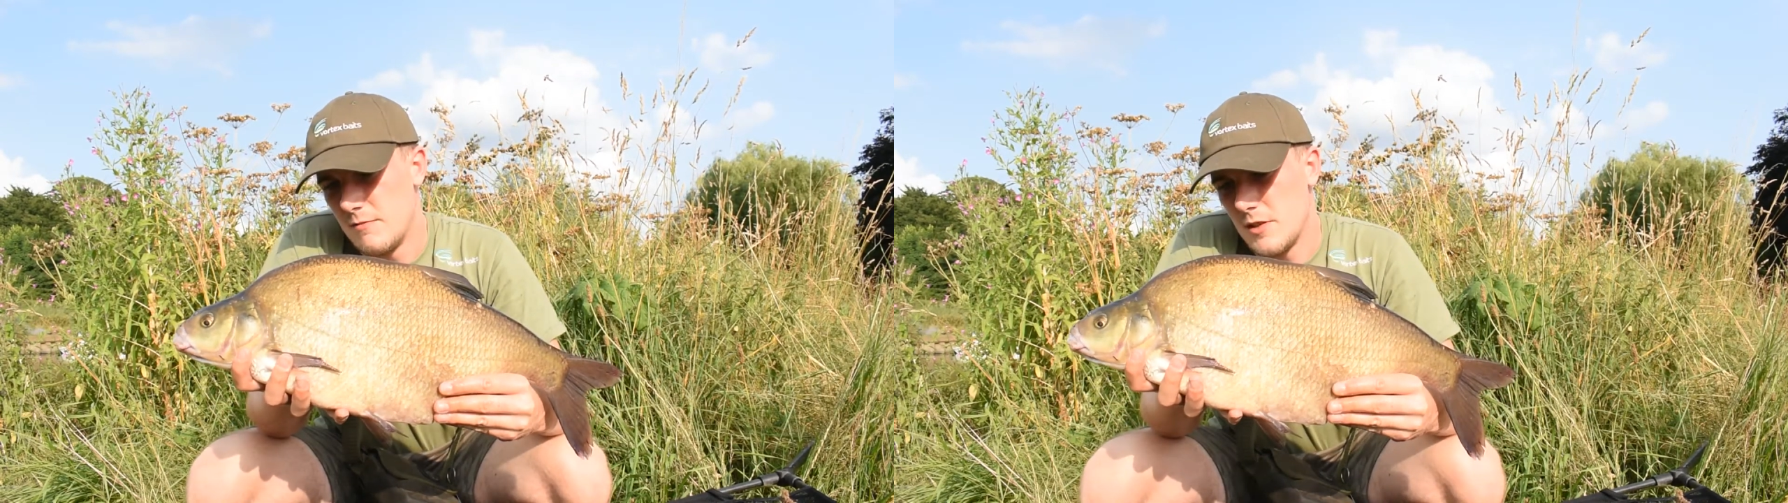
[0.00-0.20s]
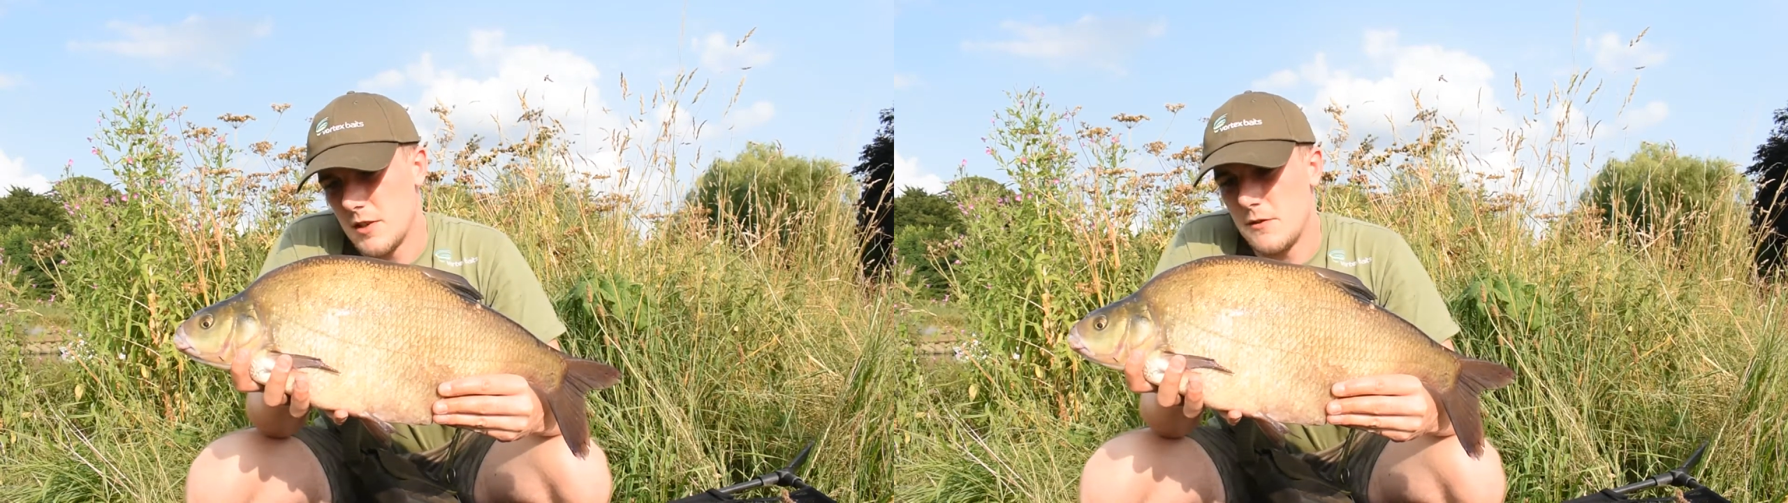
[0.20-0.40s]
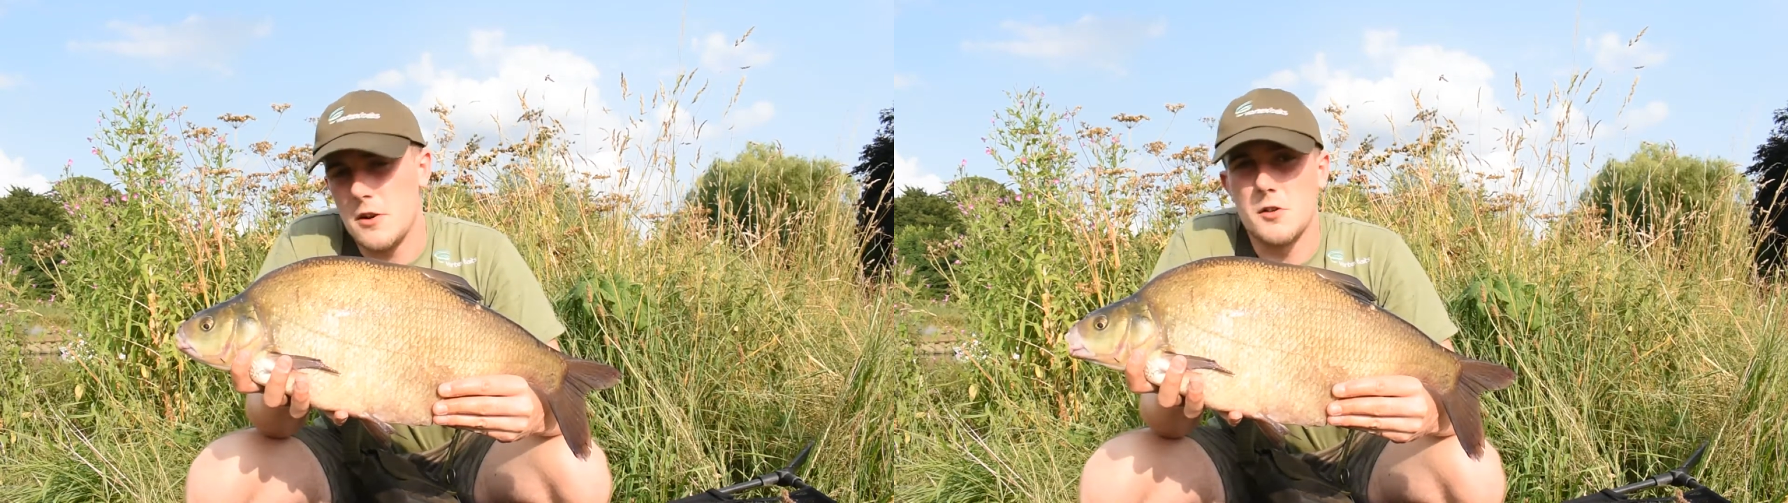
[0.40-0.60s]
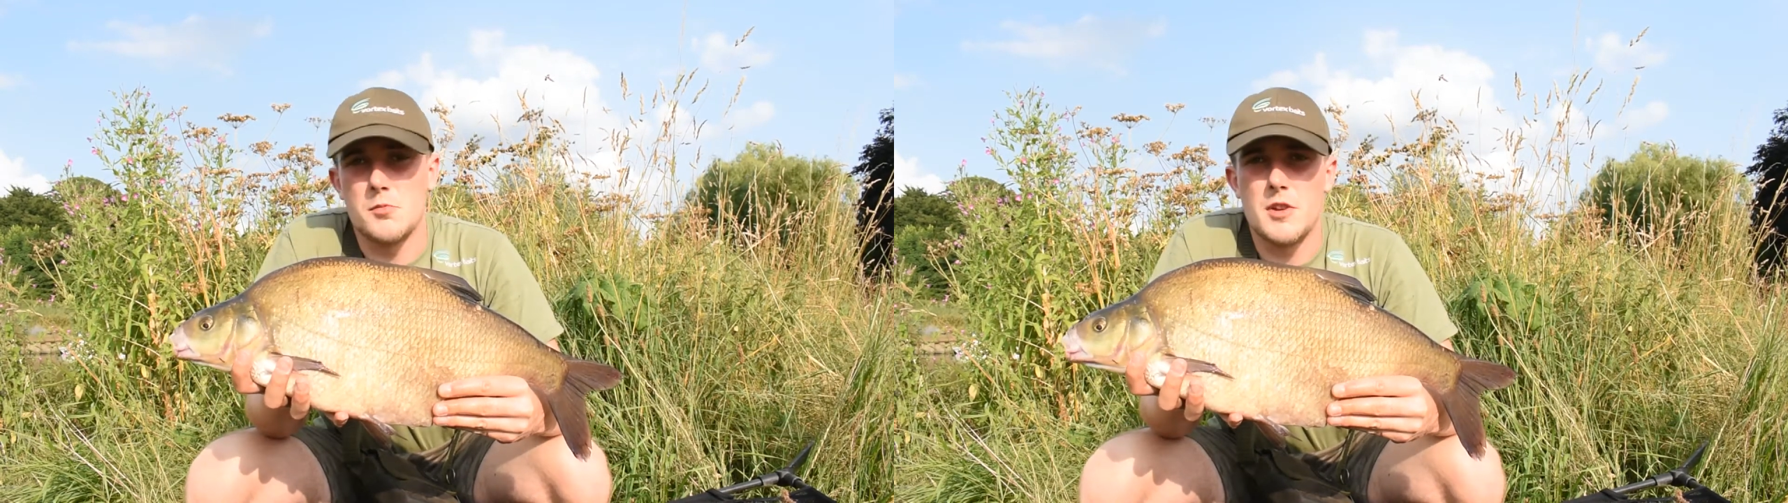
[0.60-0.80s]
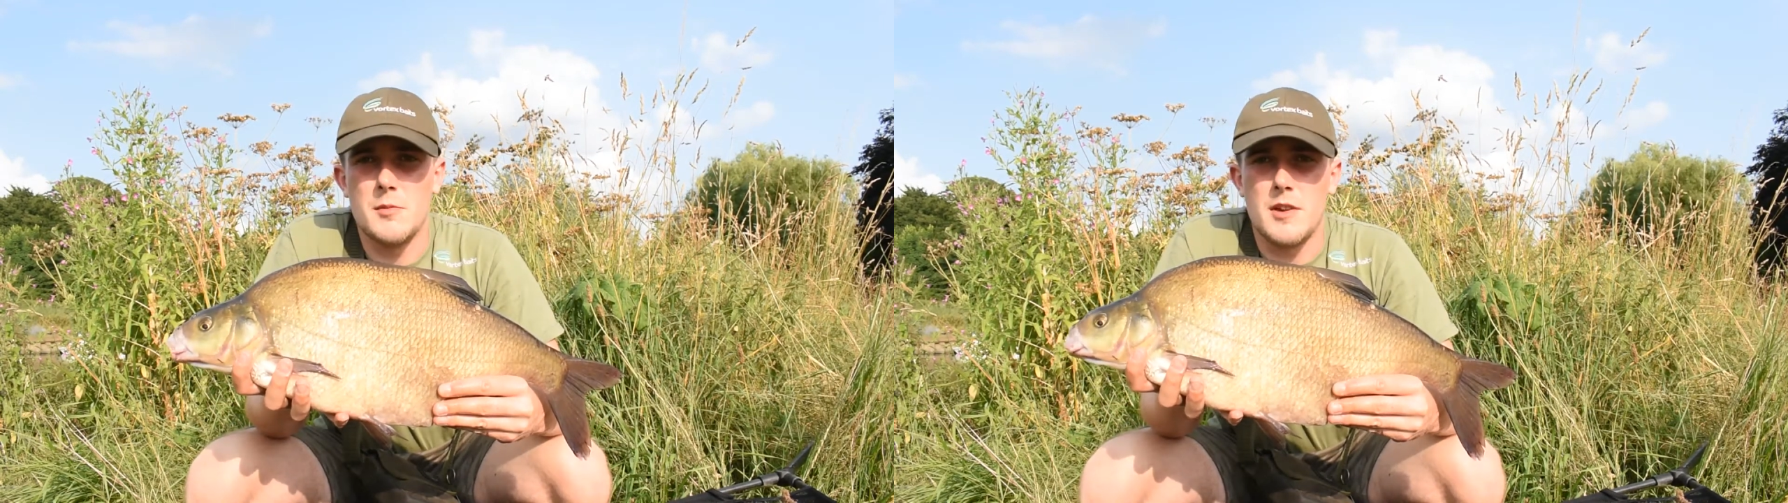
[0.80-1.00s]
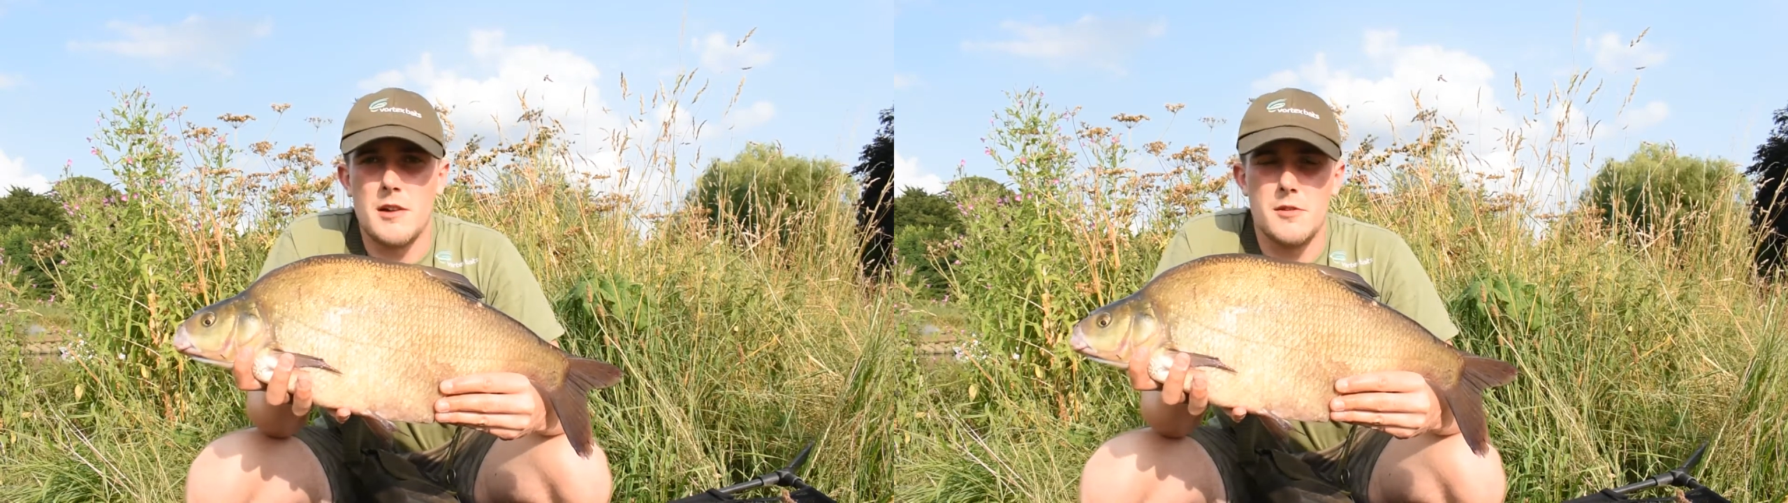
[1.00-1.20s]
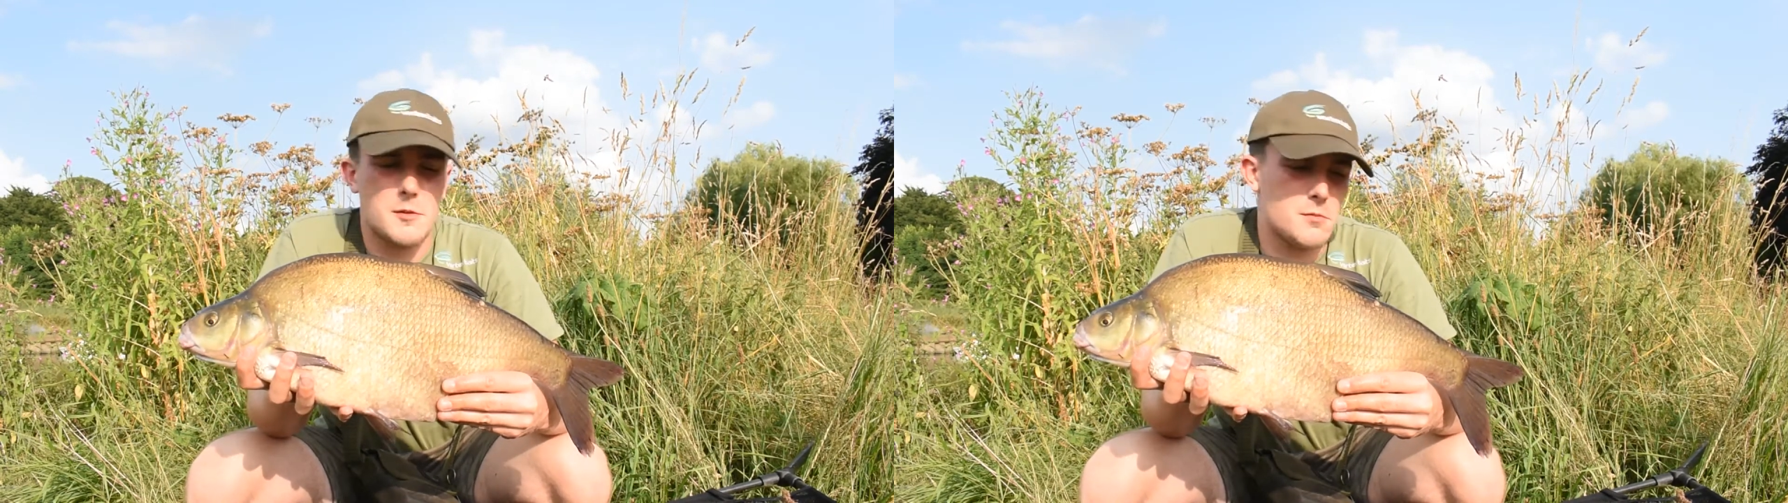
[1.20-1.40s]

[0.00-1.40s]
As far as bream go, it's